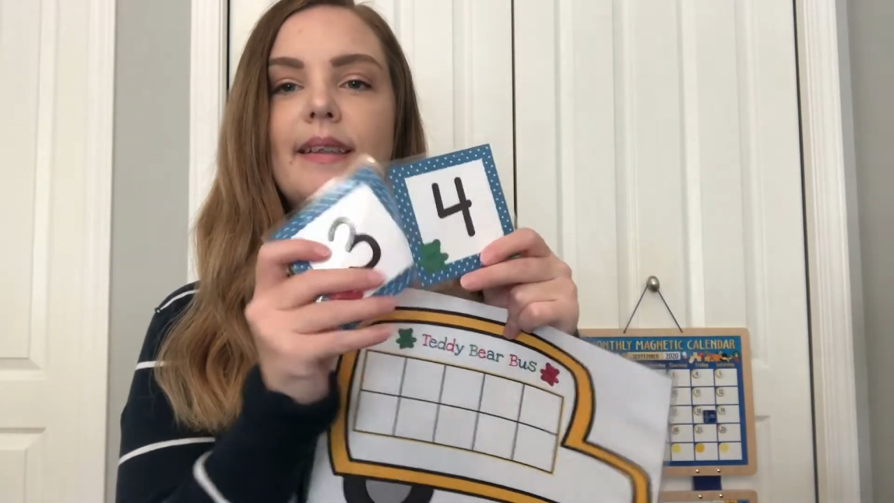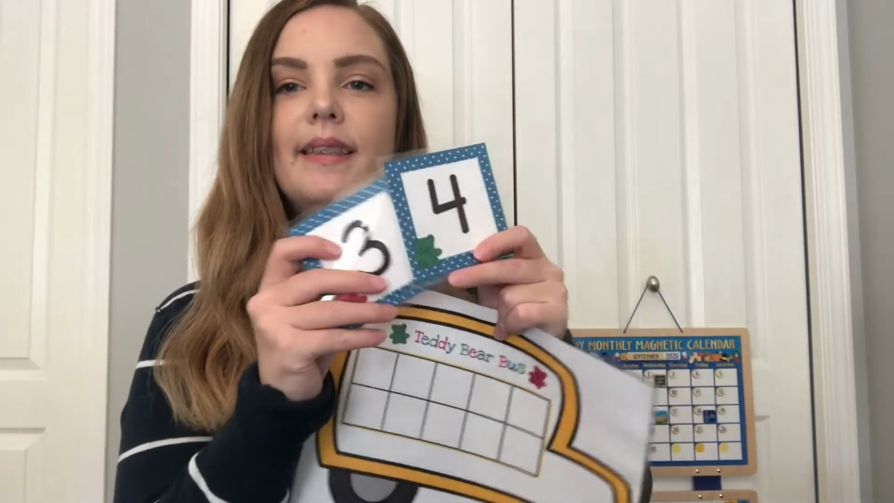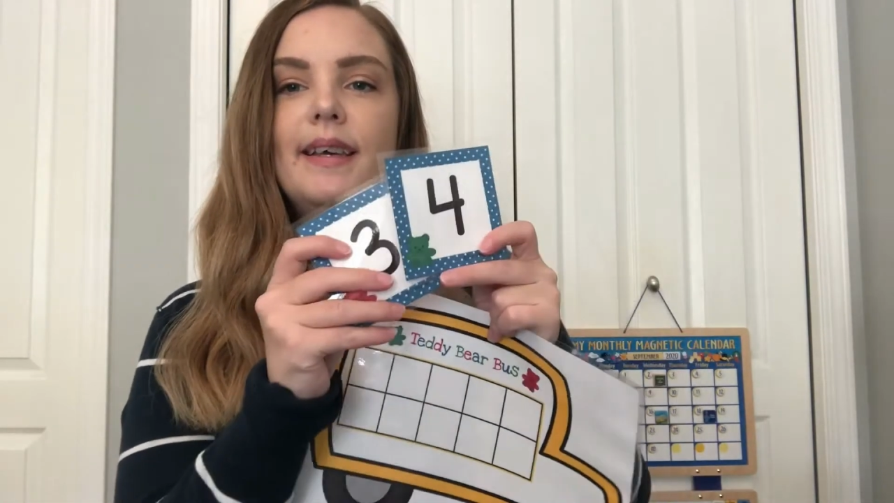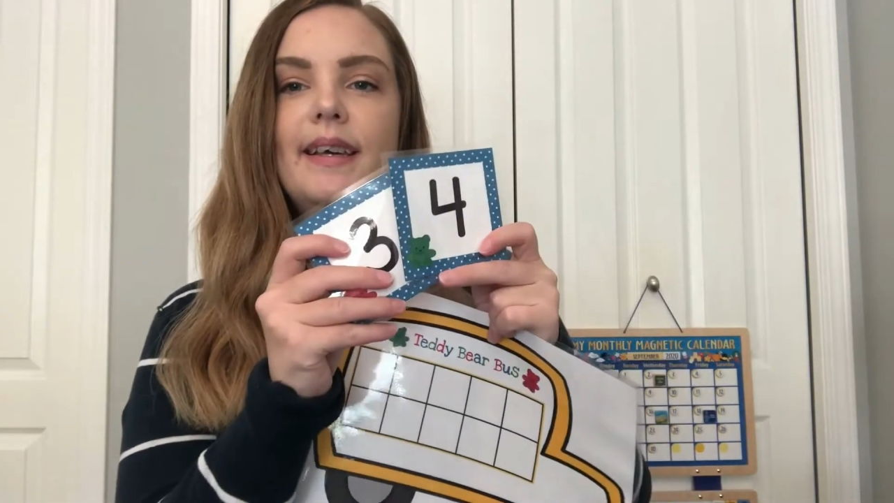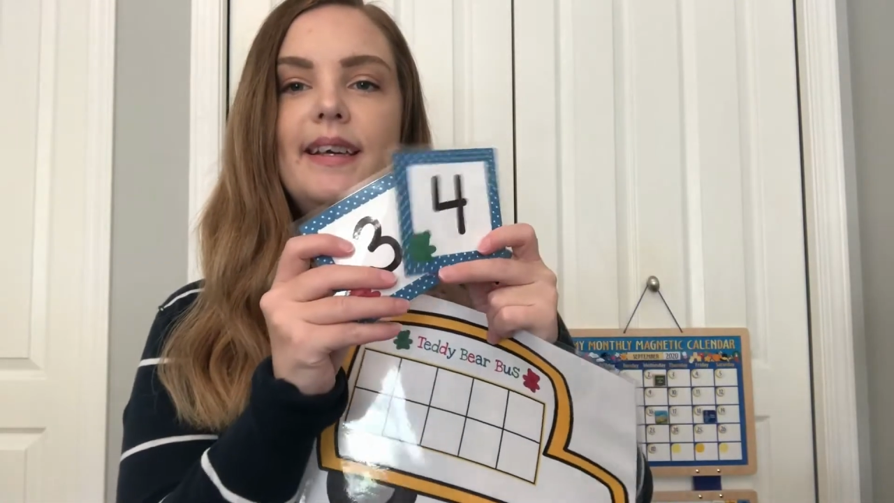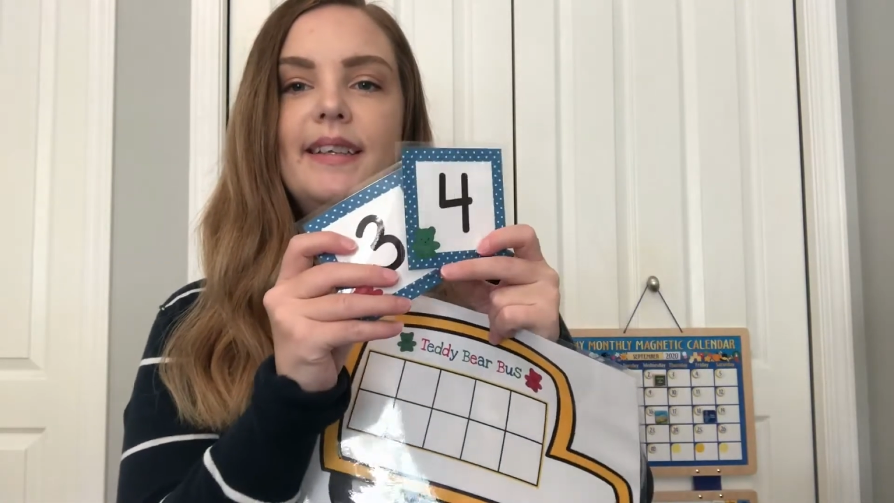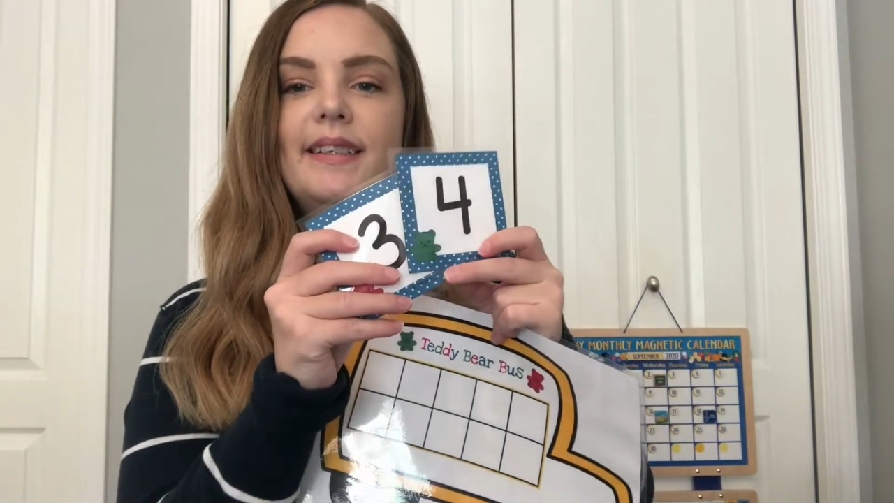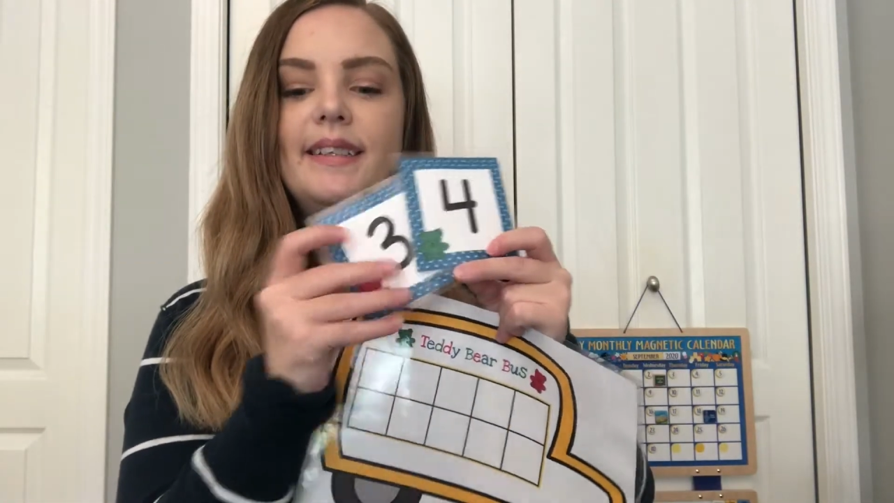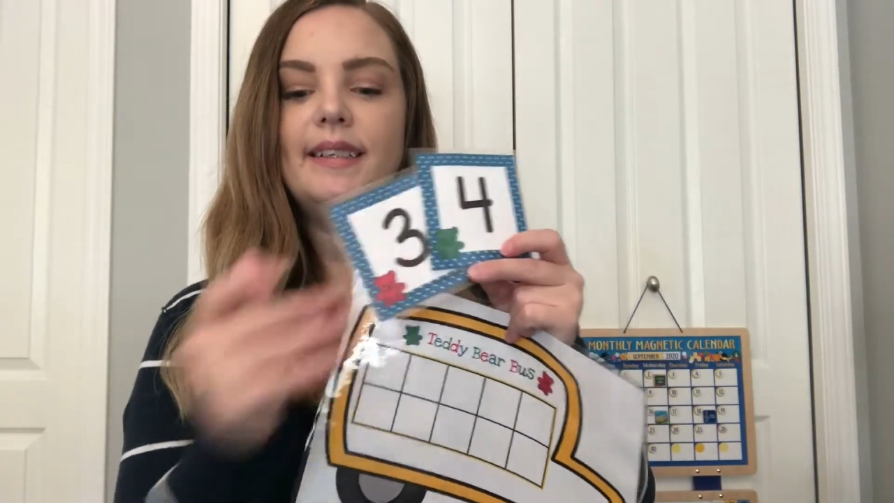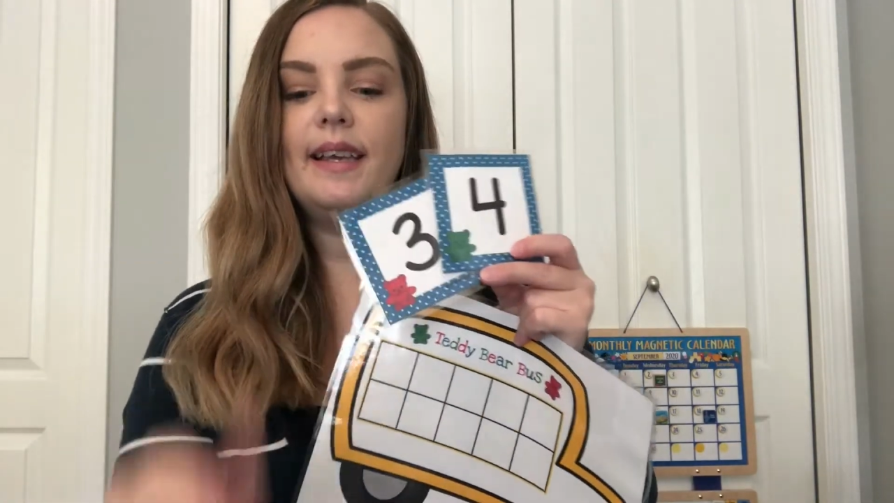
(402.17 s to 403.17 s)

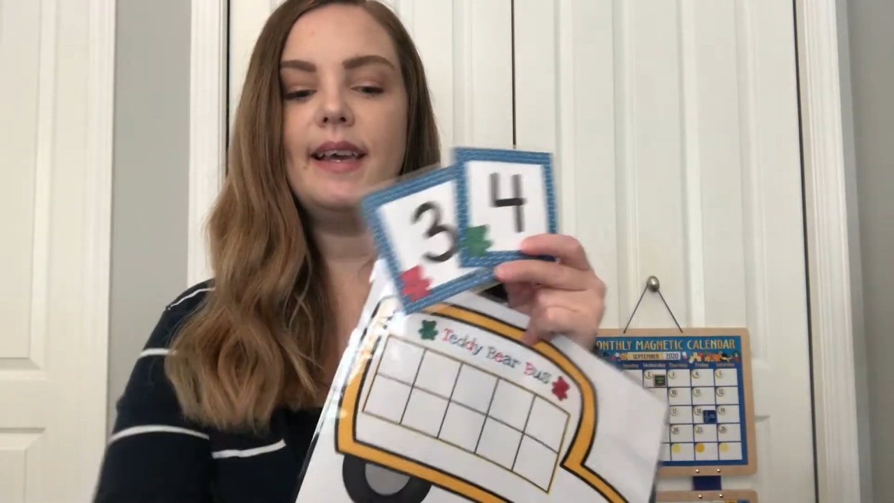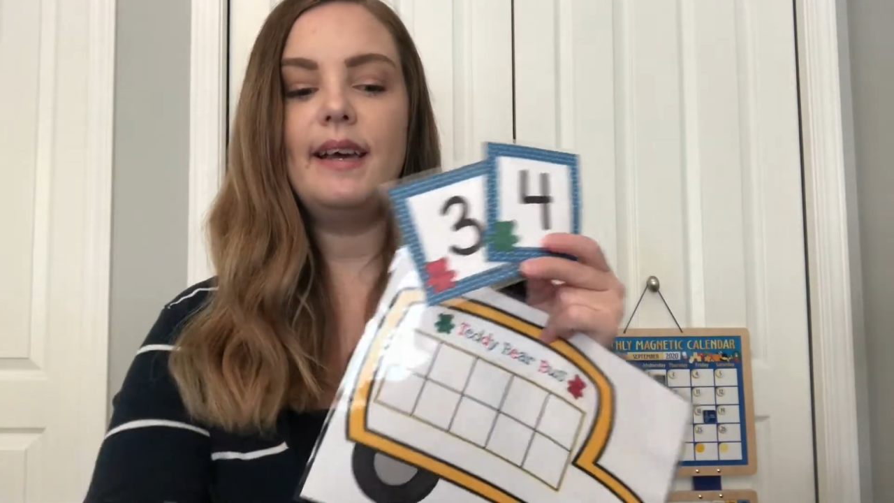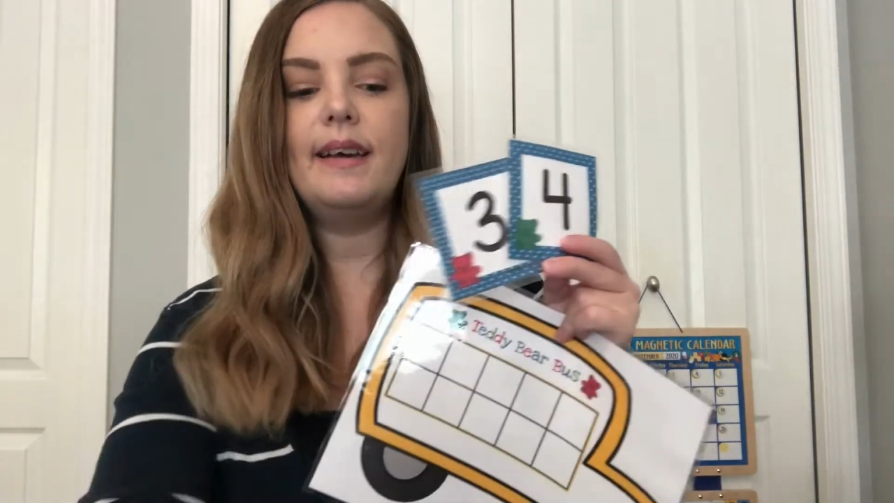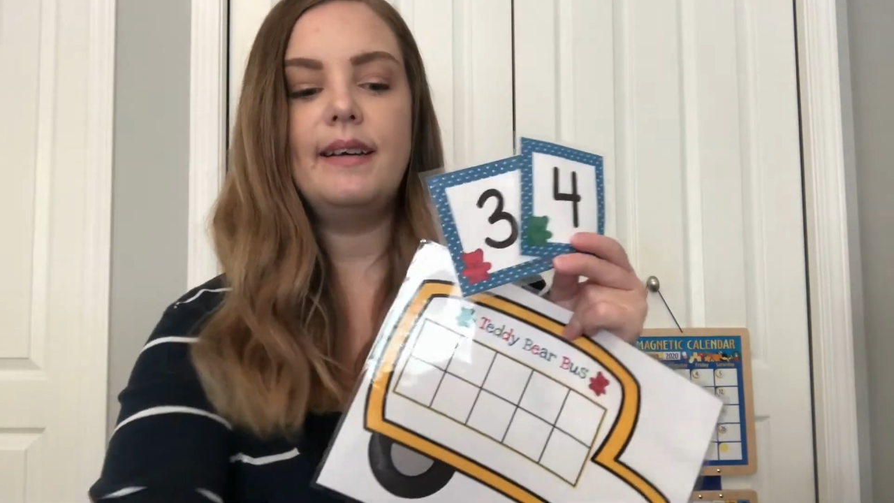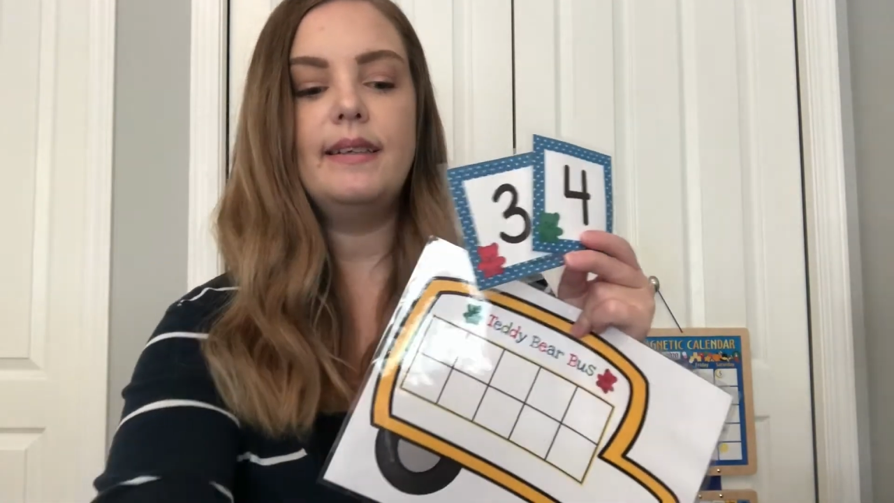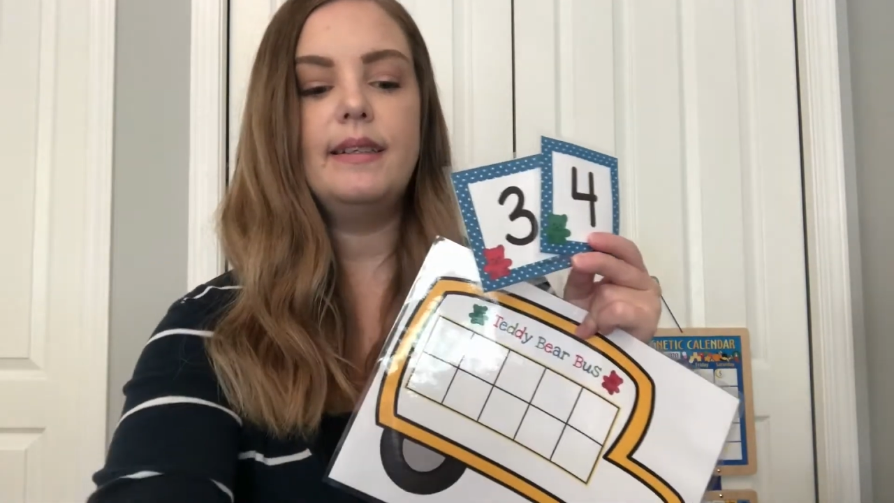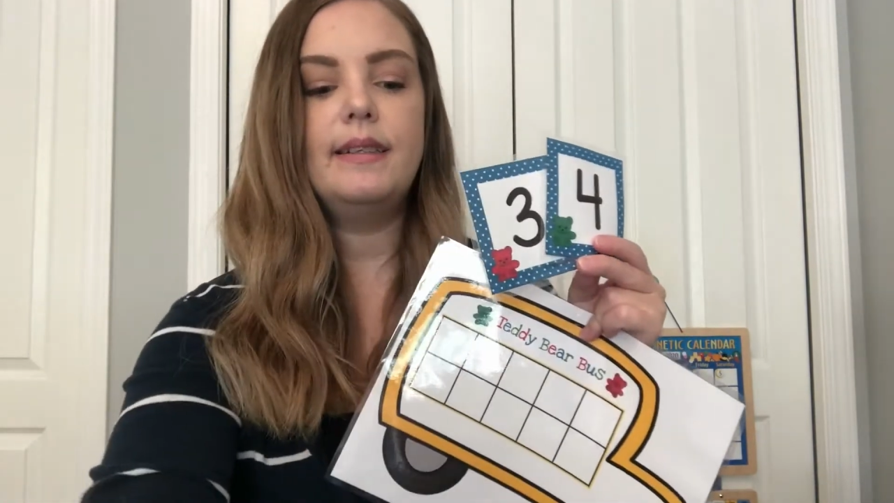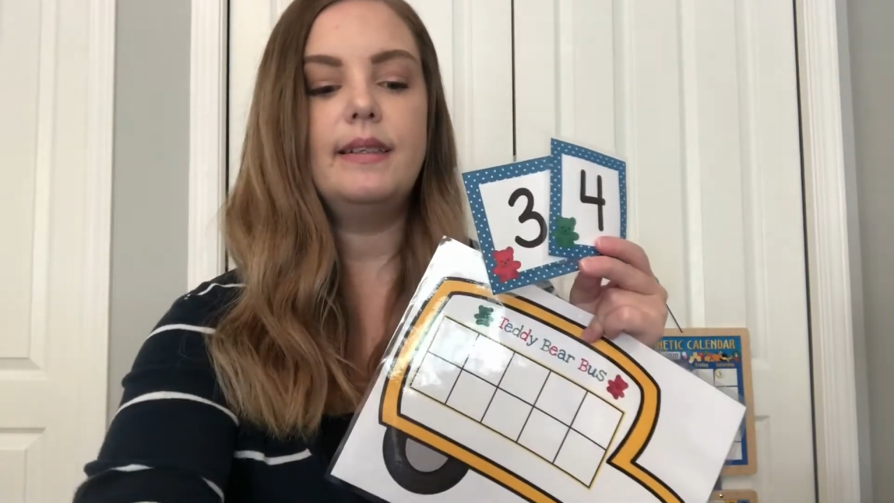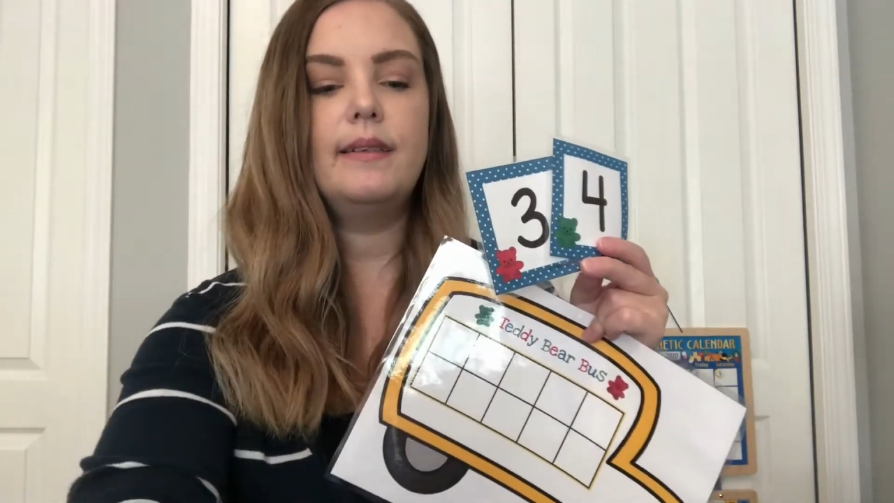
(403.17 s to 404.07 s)
this, and